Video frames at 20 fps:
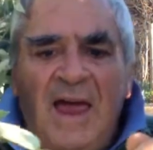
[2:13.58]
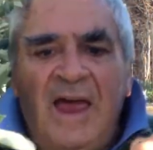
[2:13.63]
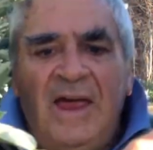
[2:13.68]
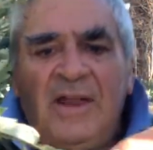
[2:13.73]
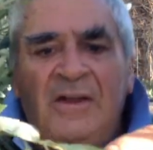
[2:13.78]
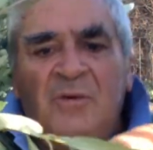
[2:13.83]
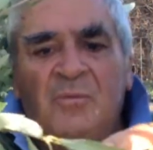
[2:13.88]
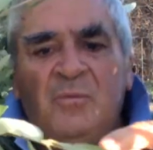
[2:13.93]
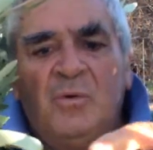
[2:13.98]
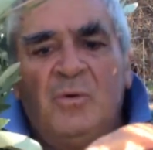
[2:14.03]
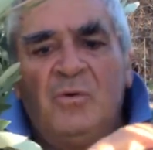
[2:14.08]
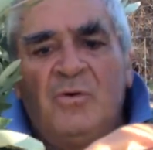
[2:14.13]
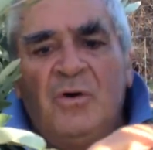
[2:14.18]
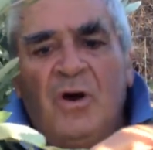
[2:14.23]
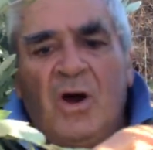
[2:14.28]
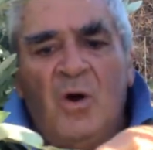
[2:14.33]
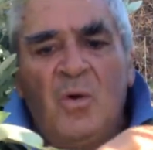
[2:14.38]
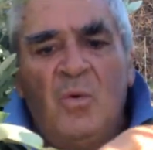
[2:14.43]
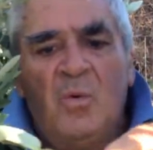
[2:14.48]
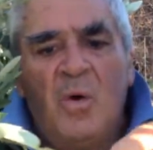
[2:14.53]
and it will
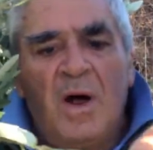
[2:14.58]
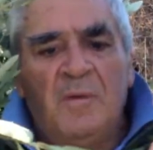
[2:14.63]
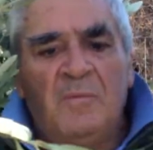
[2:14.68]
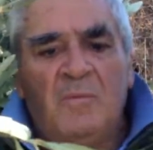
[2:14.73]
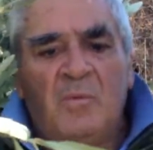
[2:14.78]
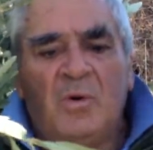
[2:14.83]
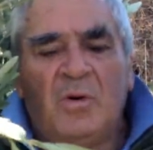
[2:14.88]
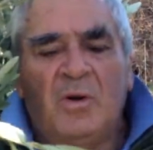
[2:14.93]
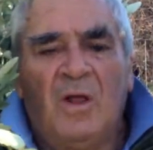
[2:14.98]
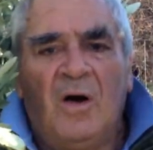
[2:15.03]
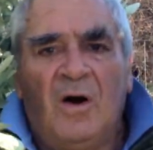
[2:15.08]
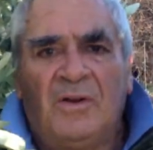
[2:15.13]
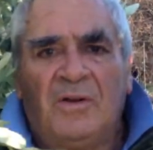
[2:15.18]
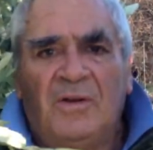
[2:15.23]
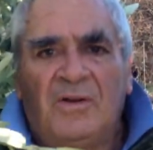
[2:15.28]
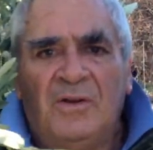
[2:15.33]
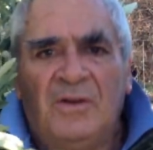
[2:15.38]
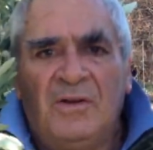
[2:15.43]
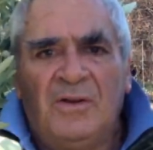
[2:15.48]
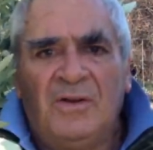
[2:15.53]
grow one more lot,
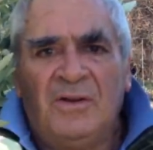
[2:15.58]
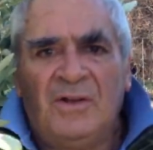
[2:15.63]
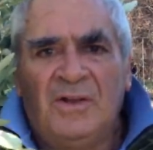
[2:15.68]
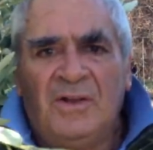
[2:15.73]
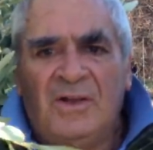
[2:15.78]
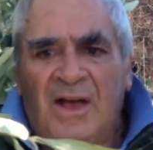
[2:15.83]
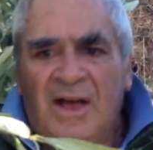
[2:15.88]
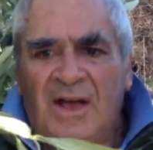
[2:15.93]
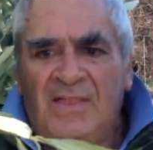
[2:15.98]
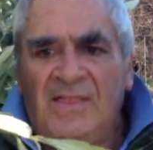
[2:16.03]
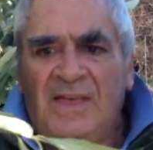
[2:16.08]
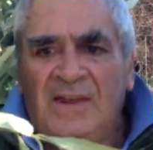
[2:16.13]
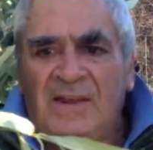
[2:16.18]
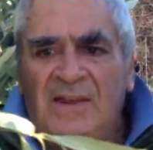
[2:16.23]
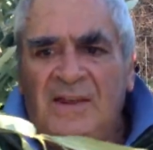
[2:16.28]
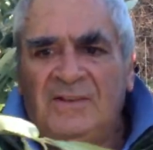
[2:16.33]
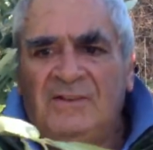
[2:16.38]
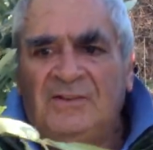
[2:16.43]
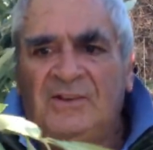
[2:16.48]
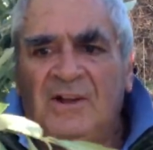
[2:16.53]
and
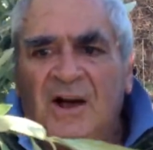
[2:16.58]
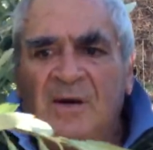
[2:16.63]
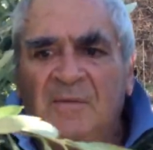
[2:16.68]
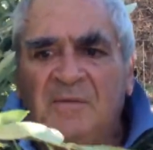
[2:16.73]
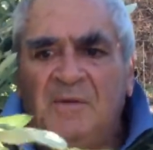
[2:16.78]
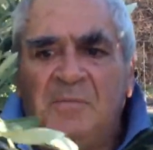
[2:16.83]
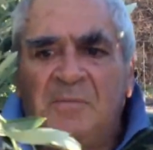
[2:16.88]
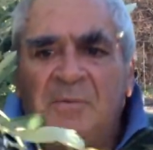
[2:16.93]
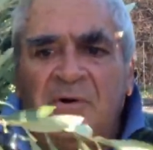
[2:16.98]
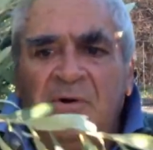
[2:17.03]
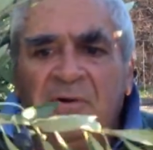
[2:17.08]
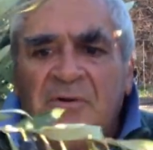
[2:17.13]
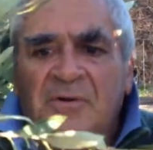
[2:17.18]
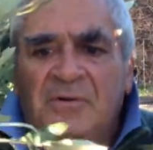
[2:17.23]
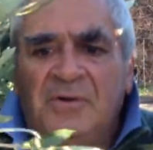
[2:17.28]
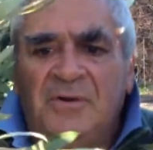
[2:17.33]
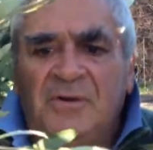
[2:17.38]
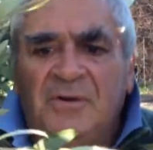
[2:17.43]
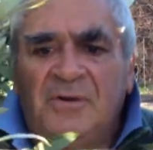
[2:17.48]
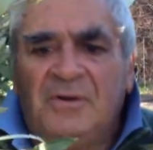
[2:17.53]
then it's time to prune.